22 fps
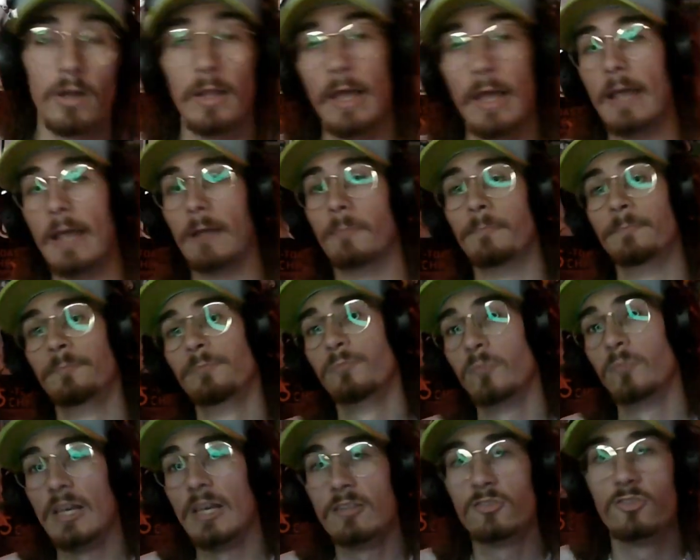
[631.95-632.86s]
hey,
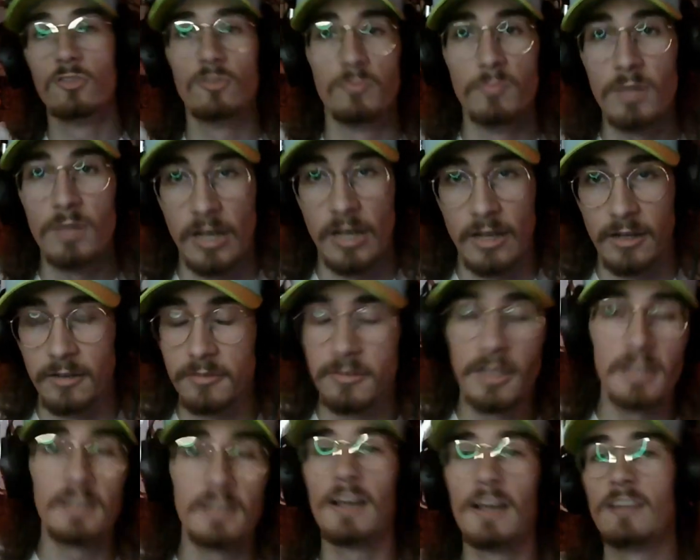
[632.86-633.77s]
that's just me.
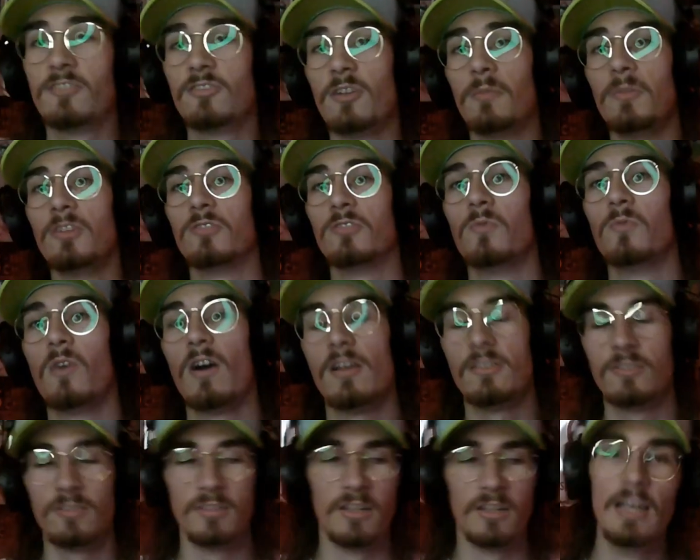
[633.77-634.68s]
Thank you guys so much for
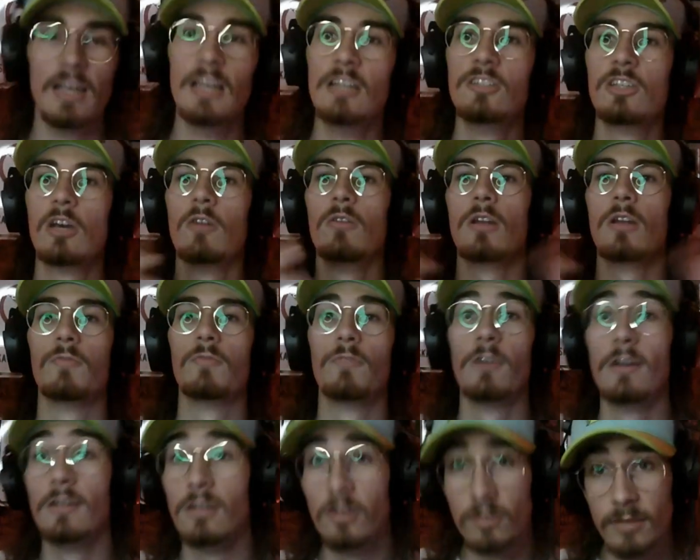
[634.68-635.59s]
watching. Share it with a
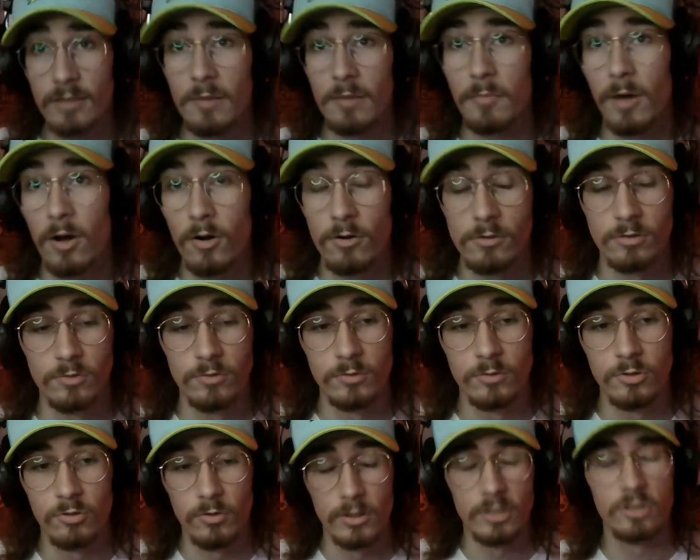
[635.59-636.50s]
friend who you think might also
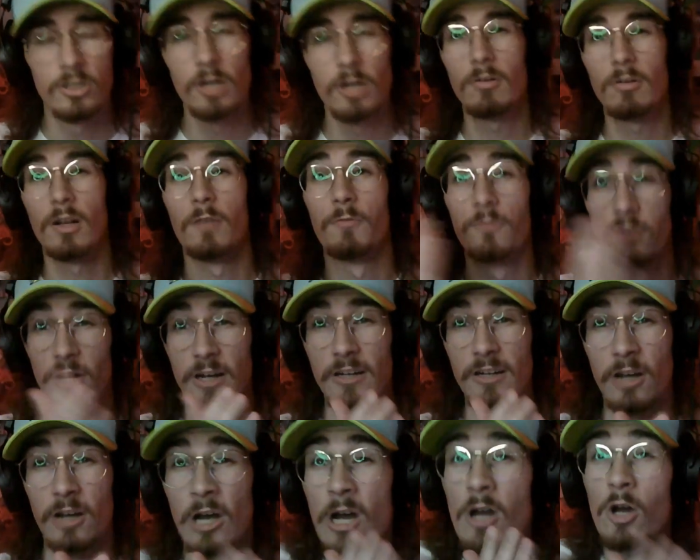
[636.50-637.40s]
enjoy it. Share it with a
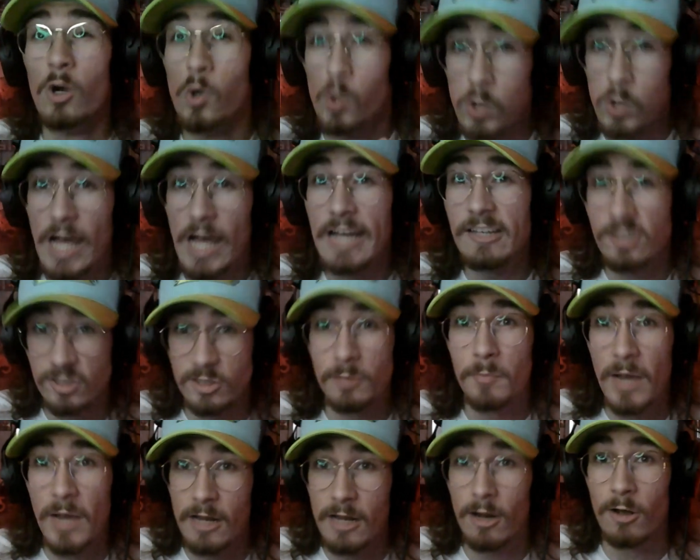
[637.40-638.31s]
friend who likes
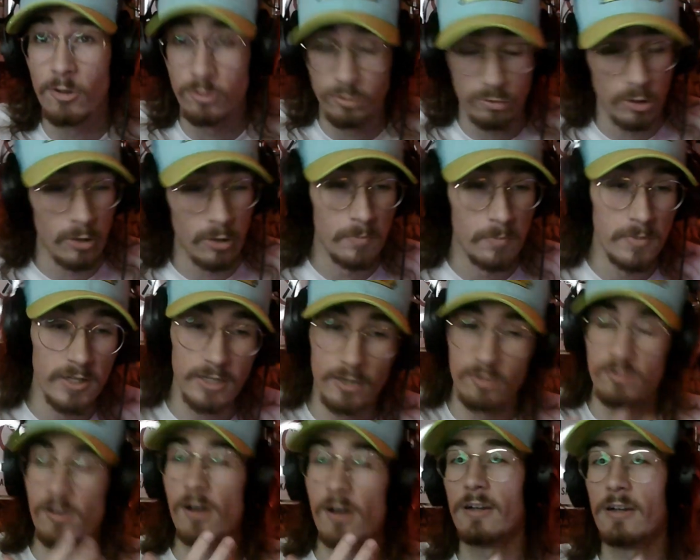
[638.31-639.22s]
tomato soup
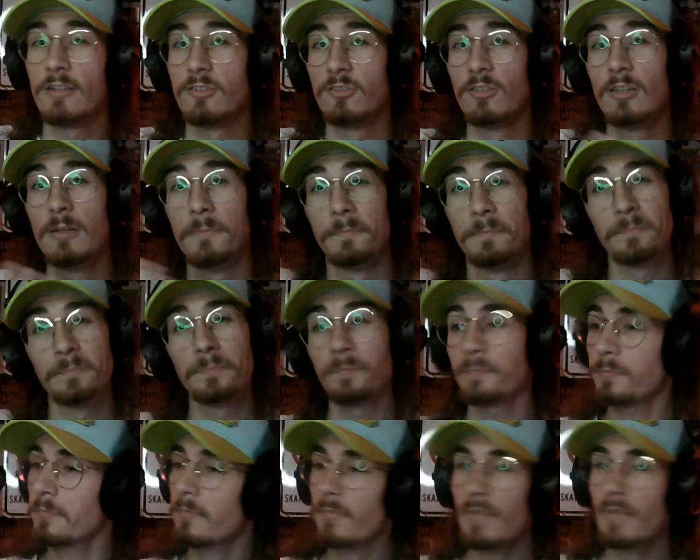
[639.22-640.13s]
because honestly,
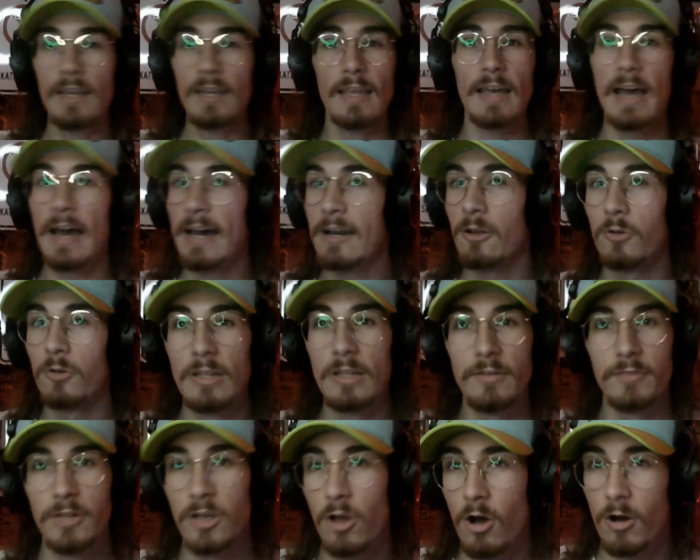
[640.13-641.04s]
I don't
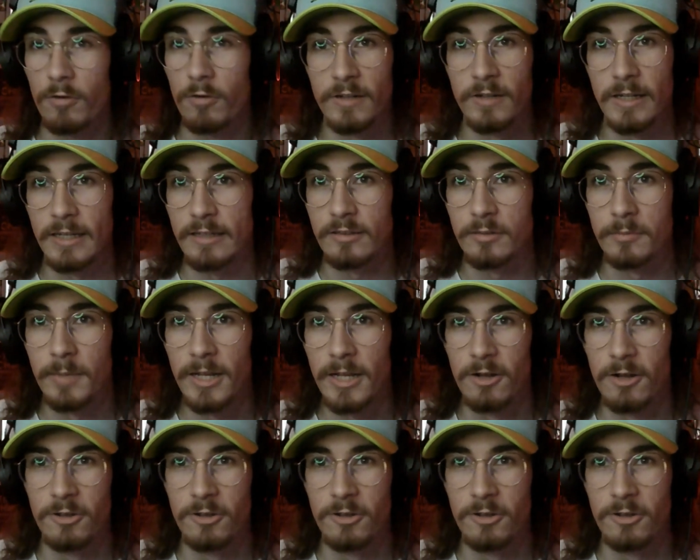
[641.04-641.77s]
even know if I like tomato